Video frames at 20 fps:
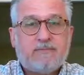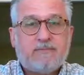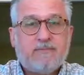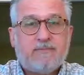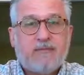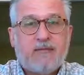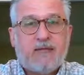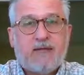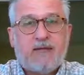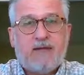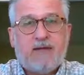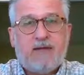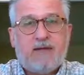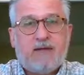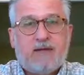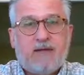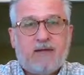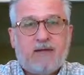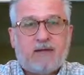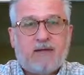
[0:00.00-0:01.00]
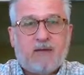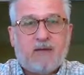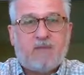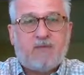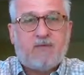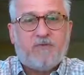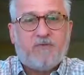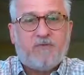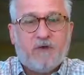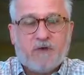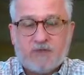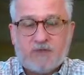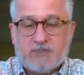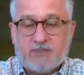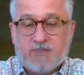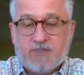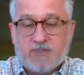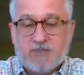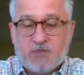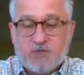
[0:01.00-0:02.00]
A couple
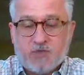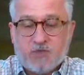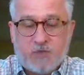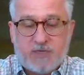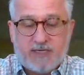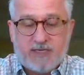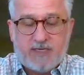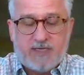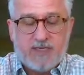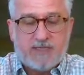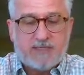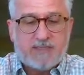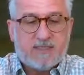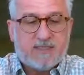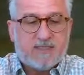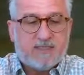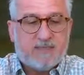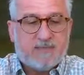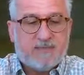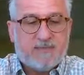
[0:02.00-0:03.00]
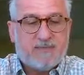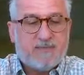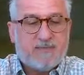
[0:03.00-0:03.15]
folks have joined us.